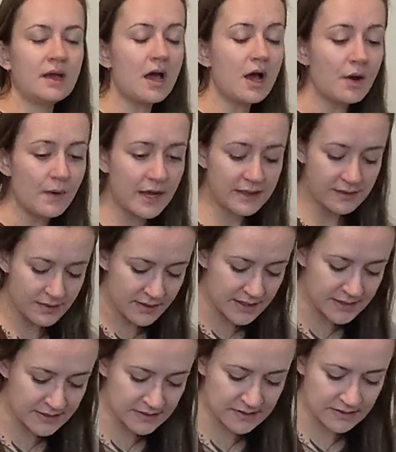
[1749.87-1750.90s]
Oh, and
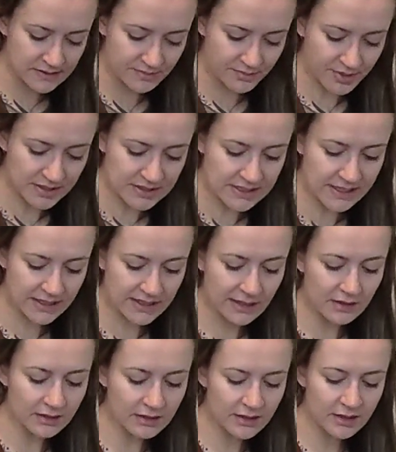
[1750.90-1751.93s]
this
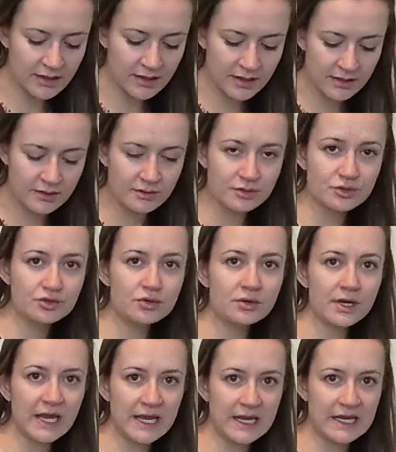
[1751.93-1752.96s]
particular
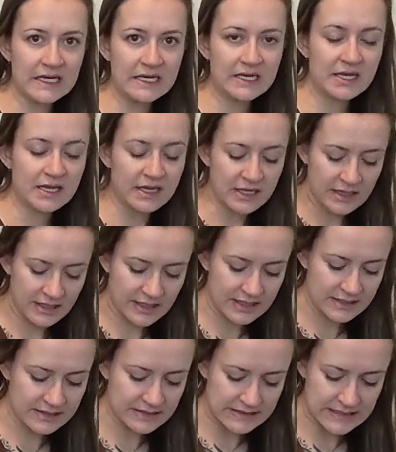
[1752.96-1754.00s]
train
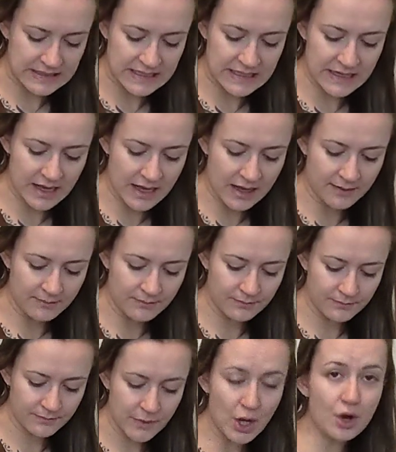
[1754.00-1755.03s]
is the
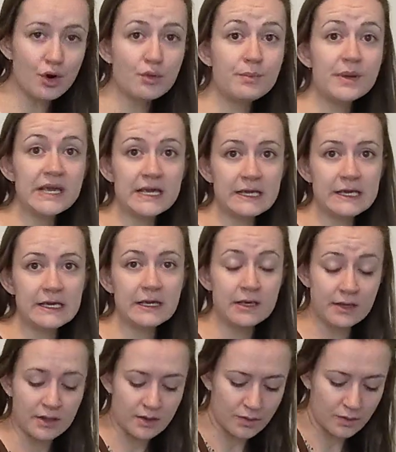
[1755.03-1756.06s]
OP,
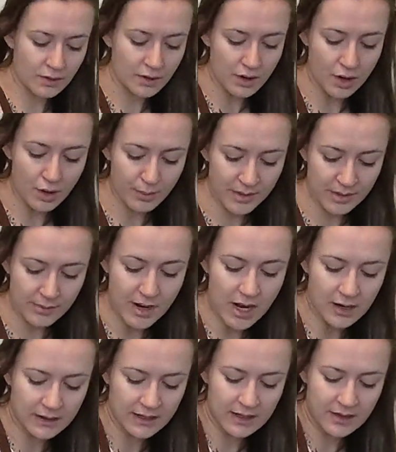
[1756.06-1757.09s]
or open
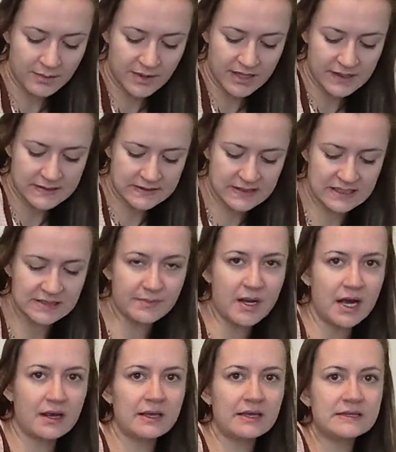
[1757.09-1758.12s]
pocket, because these
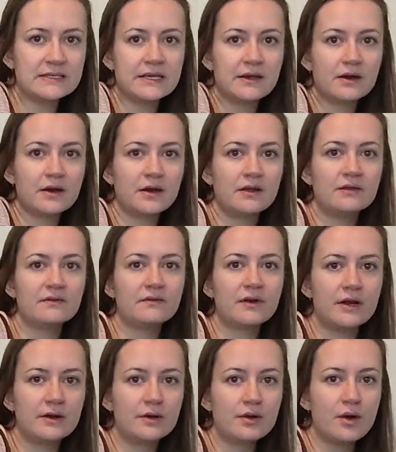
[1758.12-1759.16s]
pockets here on the
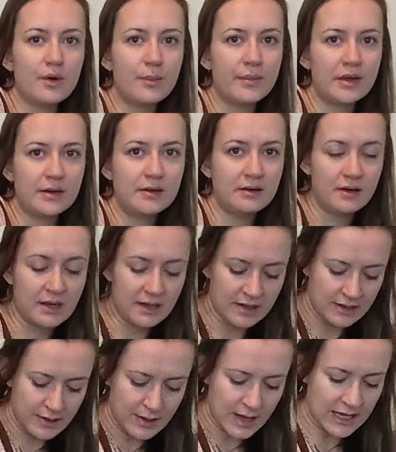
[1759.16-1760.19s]
front are open.
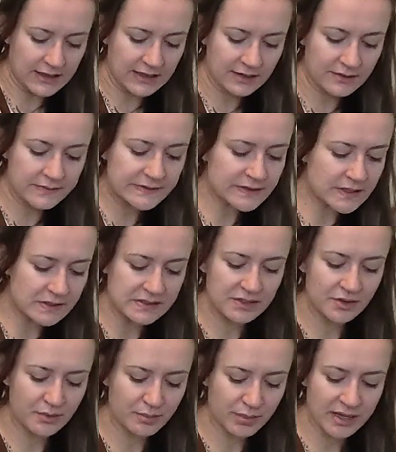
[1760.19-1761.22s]
I think there's
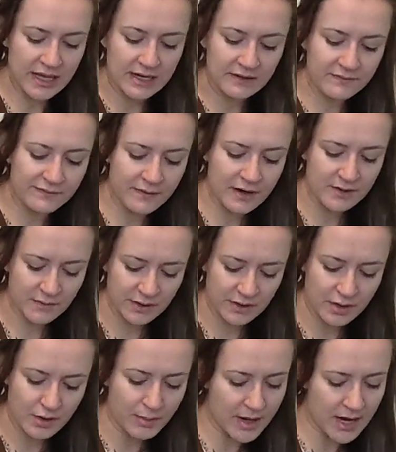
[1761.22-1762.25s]
also a plain front with
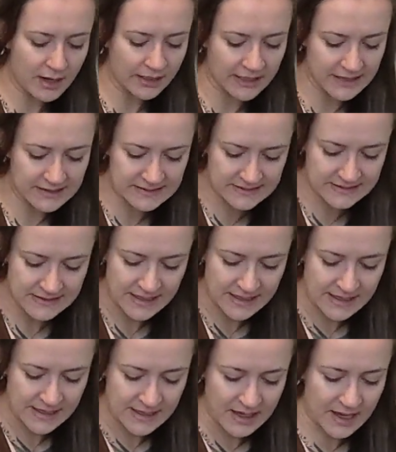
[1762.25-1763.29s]
no pockets,
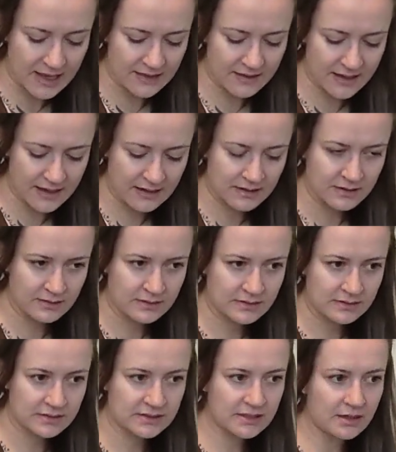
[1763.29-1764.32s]
and then
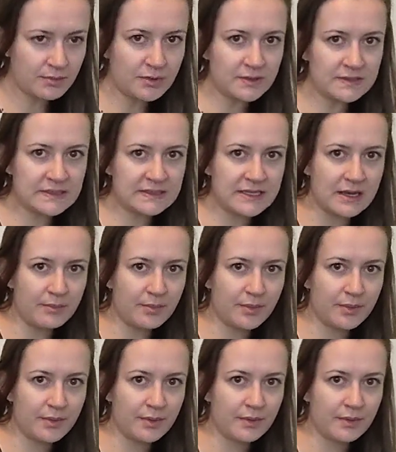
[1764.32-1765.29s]
double zip